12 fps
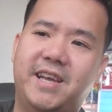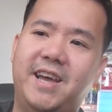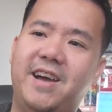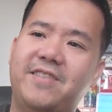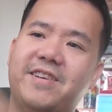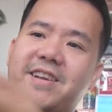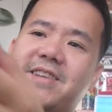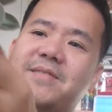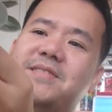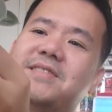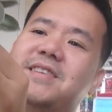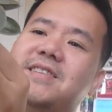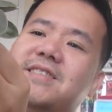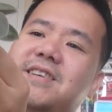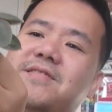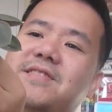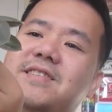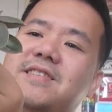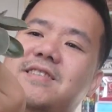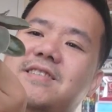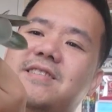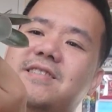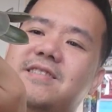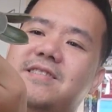Hold on, let me take this off.
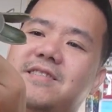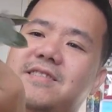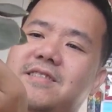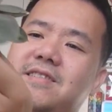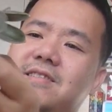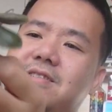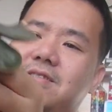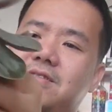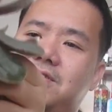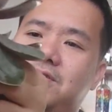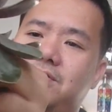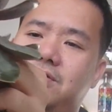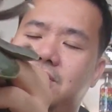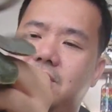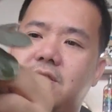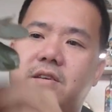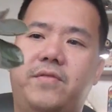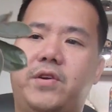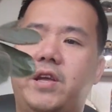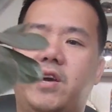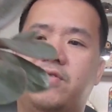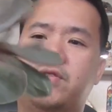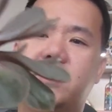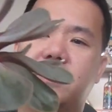1, 2, very
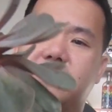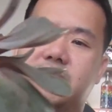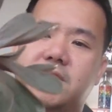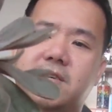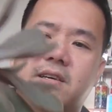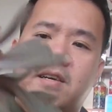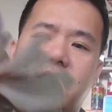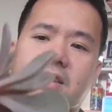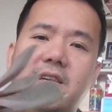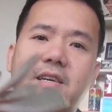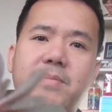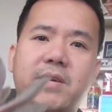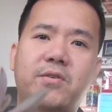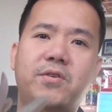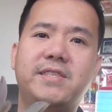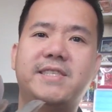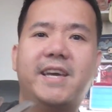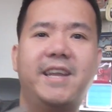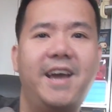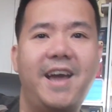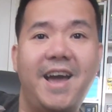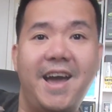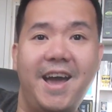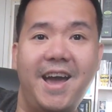healthy leaves. Look at my corset.
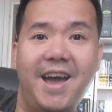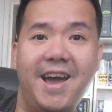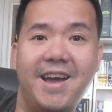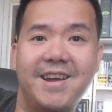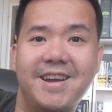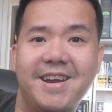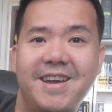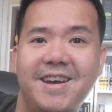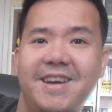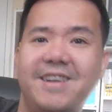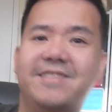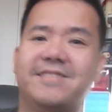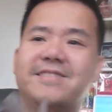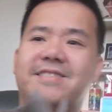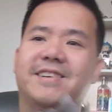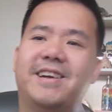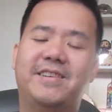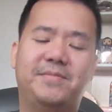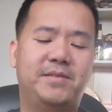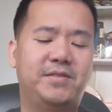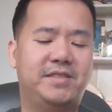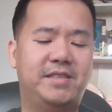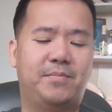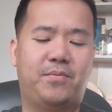Oh, girl! I'm
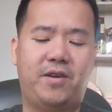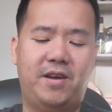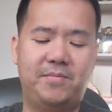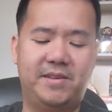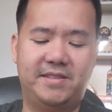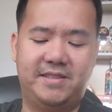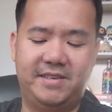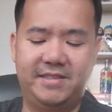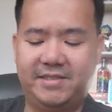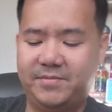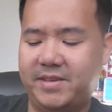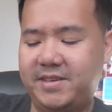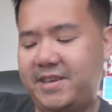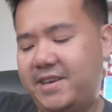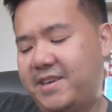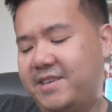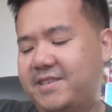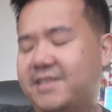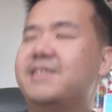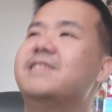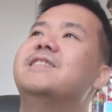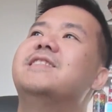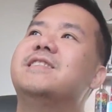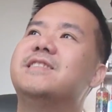going to the prom like this one day.
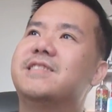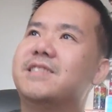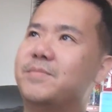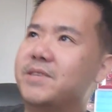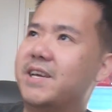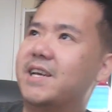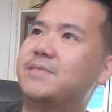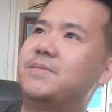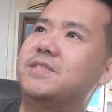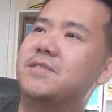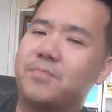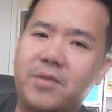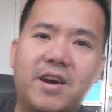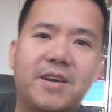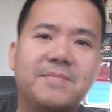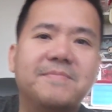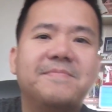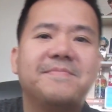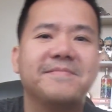Somebody asked me to the prom.